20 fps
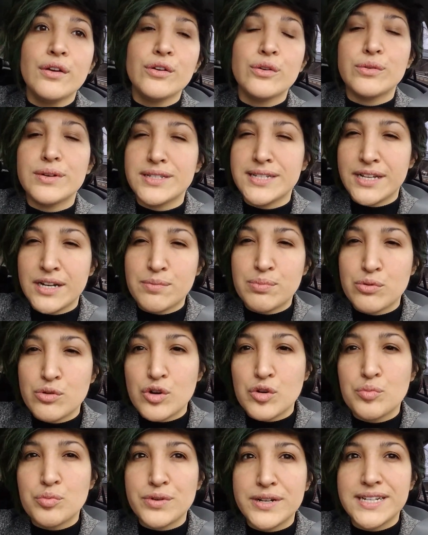who is
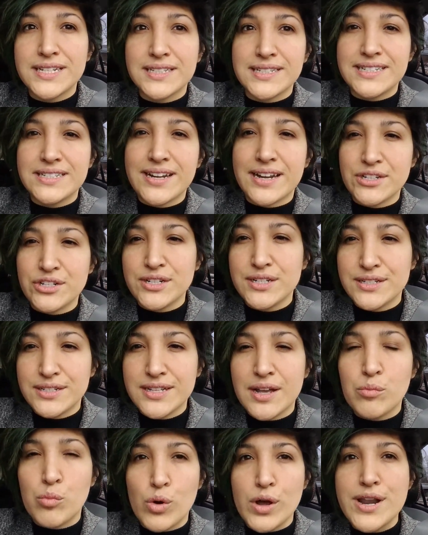inappropriately touching
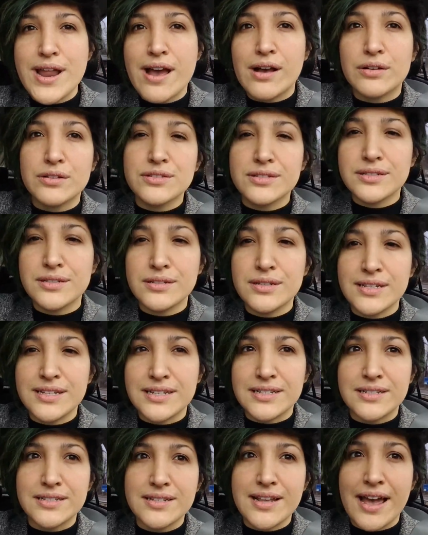someone else
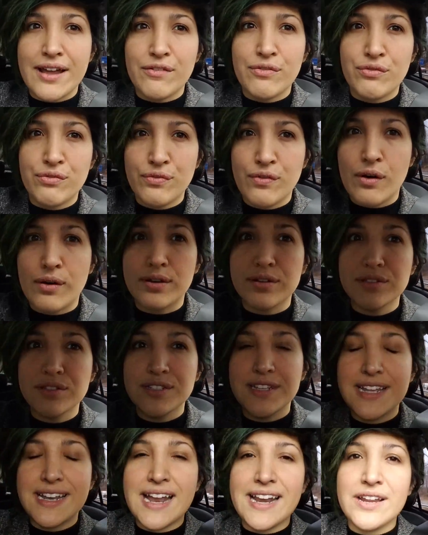is at fault,
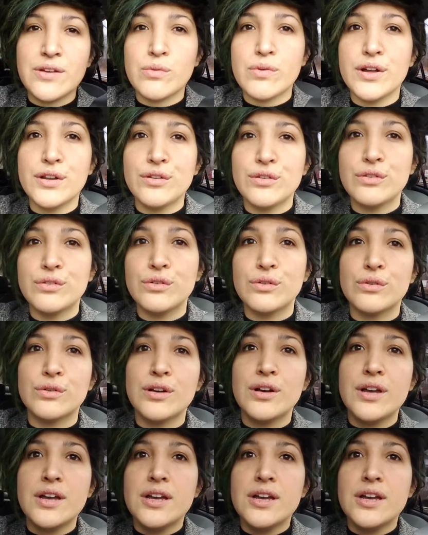and anyone who